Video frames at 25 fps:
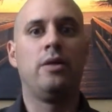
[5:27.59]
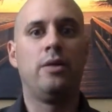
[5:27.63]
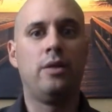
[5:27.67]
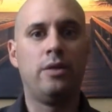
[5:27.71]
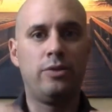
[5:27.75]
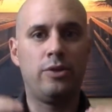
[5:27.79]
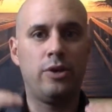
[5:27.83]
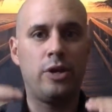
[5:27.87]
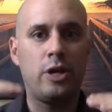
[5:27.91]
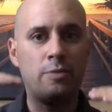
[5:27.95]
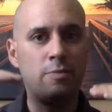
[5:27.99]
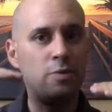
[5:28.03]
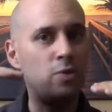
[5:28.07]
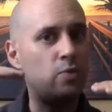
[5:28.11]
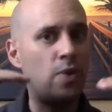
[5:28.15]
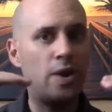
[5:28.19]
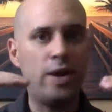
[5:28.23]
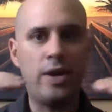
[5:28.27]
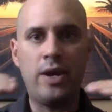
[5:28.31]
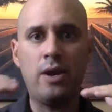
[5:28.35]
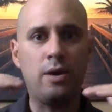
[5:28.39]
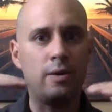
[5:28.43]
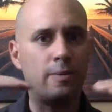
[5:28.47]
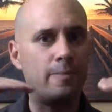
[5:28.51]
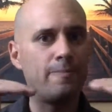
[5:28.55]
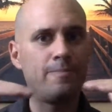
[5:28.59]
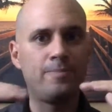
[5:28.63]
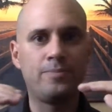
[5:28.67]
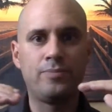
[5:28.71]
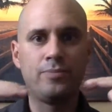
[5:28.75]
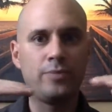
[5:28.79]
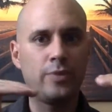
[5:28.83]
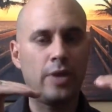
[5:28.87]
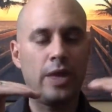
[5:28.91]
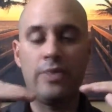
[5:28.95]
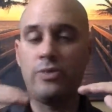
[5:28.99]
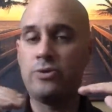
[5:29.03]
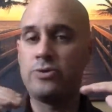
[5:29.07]
They're going to be right here.
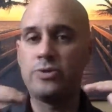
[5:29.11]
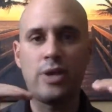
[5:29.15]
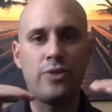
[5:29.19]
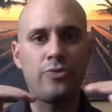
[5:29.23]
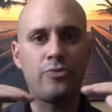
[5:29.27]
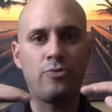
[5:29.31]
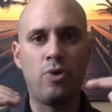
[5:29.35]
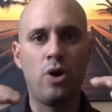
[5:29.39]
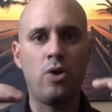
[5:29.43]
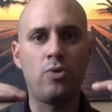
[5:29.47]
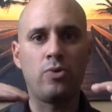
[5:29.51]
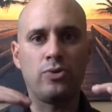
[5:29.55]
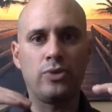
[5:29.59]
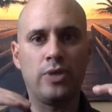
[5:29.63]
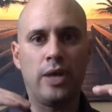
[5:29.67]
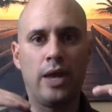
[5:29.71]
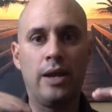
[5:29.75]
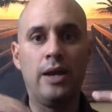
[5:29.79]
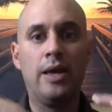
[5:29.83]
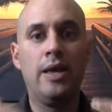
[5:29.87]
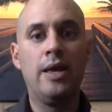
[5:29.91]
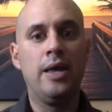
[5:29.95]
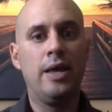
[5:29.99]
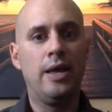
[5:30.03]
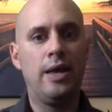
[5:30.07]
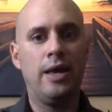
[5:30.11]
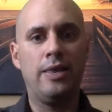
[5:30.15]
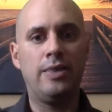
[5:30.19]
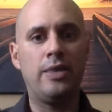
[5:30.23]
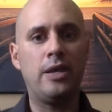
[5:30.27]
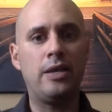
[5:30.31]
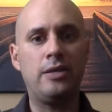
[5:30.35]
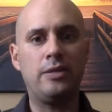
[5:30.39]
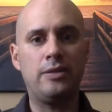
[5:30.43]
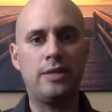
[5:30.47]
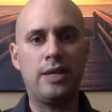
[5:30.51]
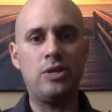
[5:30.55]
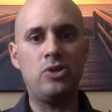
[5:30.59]
And there's nothing wrong with that. And
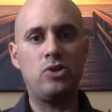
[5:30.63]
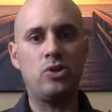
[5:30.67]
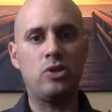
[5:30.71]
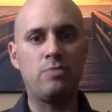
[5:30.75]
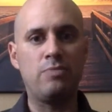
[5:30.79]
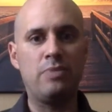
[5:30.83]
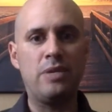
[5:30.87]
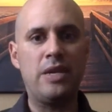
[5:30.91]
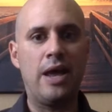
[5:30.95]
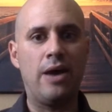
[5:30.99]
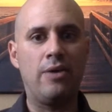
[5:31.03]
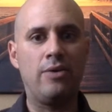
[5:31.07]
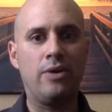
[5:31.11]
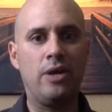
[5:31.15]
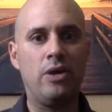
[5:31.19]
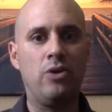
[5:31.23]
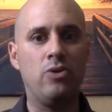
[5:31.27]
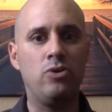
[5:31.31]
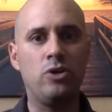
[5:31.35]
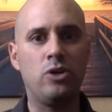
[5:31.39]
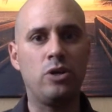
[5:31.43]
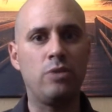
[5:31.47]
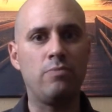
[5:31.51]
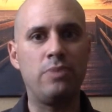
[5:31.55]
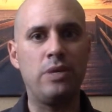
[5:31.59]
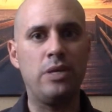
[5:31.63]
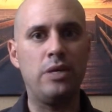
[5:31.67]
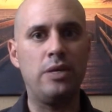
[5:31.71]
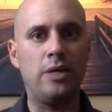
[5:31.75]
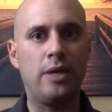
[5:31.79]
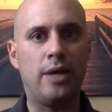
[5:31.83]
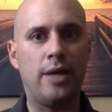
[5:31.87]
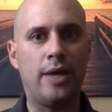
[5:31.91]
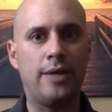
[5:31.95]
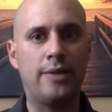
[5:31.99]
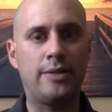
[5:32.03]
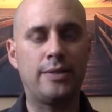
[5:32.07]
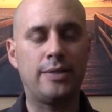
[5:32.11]
then you can be down here and you can be
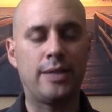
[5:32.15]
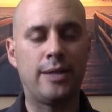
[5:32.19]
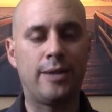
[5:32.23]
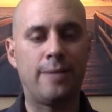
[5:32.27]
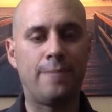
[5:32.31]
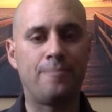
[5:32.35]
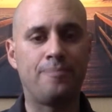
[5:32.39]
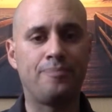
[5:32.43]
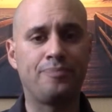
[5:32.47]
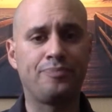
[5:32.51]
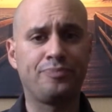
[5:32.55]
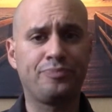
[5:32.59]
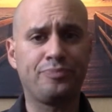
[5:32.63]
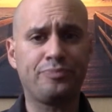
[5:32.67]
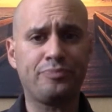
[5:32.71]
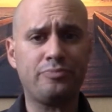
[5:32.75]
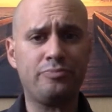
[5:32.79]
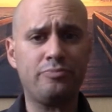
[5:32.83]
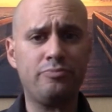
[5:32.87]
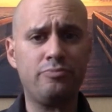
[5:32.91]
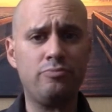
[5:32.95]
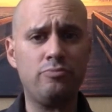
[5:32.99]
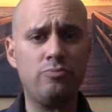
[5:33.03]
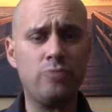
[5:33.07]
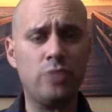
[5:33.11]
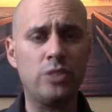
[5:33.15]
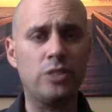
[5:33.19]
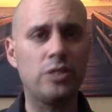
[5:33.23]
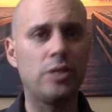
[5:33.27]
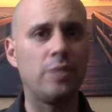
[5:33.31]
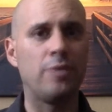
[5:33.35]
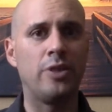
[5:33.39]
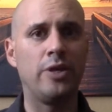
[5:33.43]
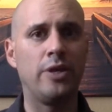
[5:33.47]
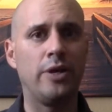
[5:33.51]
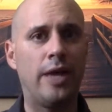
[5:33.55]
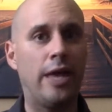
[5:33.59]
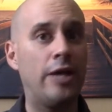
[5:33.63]
at some
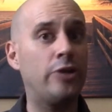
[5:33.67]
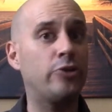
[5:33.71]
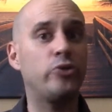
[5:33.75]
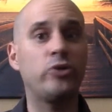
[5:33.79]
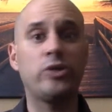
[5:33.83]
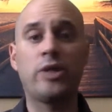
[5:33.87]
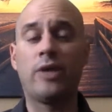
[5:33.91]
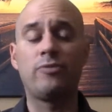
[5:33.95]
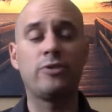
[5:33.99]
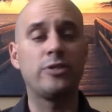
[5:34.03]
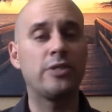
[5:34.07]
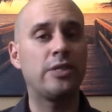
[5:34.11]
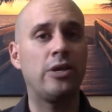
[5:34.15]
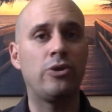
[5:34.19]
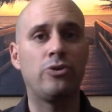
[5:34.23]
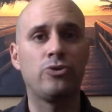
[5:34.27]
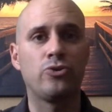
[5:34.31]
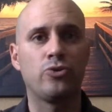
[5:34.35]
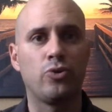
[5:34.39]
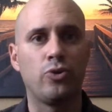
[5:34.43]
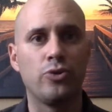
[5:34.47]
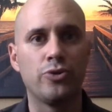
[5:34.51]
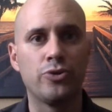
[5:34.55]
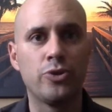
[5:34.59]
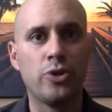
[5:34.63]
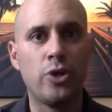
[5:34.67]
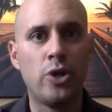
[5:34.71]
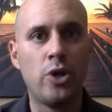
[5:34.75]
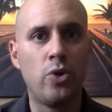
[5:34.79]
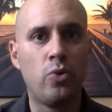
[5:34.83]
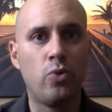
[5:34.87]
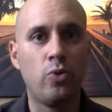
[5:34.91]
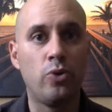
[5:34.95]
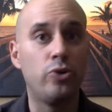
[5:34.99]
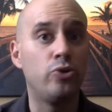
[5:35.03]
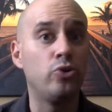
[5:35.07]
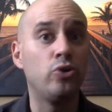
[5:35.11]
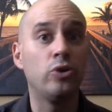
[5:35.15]
of the entry level sales roles
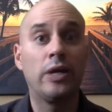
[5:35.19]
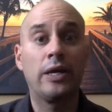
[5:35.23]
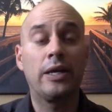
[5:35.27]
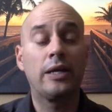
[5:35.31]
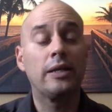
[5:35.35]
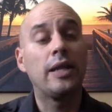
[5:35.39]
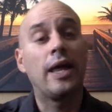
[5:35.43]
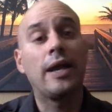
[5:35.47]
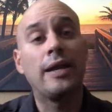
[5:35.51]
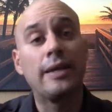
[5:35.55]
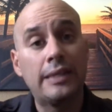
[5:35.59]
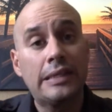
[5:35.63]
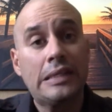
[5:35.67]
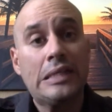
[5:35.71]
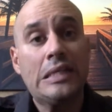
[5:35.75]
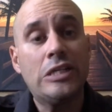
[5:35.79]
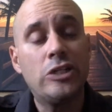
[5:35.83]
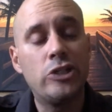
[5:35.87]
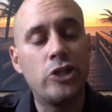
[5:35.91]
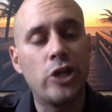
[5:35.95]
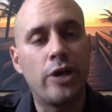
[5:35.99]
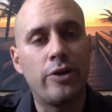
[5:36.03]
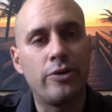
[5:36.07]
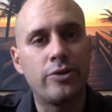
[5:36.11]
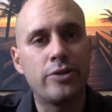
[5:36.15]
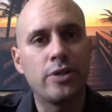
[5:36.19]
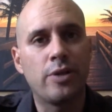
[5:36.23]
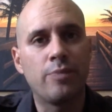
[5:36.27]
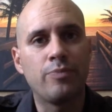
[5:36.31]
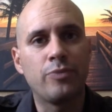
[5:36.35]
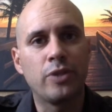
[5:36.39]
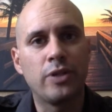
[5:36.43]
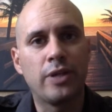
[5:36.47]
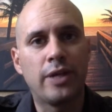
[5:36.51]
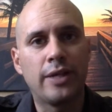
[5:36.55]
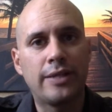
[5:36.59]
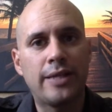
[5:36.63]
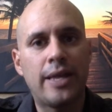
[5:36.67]
where you're doing like a lot of lead gen or
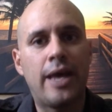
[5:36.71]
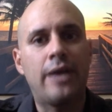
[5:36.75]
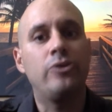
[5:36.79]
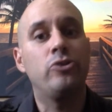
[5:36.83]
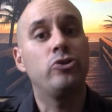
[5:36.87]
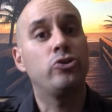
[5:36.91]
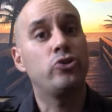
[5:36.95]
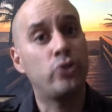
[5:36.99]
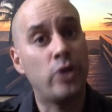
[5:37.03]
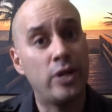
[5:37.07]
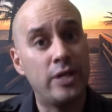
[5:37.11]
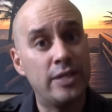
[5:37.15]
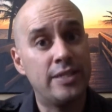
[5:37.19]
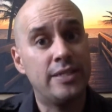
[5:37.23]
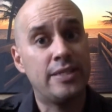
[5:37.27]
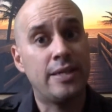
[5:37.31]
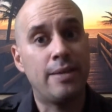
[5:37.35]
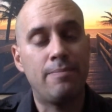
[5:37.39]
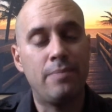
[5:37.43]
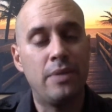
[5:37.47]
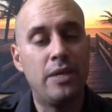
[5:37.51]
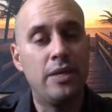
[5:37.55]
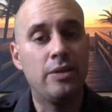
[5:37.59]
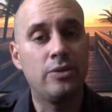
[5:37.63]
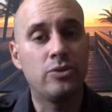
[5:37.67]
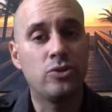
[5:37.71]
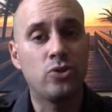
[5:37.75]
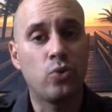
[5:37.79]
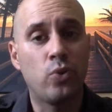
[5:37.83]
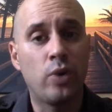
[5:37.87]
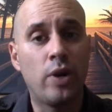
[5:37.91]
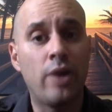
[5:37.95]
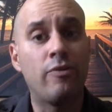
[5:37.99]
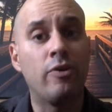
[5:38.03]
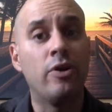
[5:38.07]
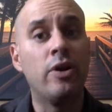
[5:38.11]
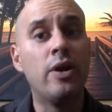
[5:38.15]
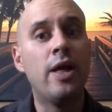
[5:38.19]
something like that and you're just trying to set meetings or
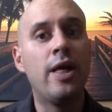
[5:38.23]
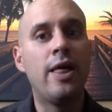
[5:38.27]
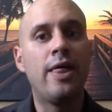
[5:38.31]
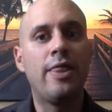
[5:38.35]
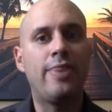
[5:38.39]
whatever.